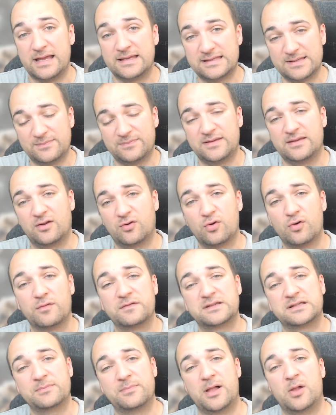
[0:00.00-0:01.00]
and something that
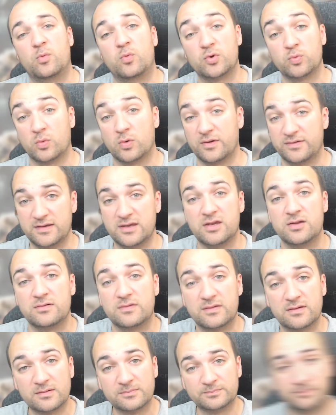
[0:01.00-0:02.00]
Corvus Cabal would want to use.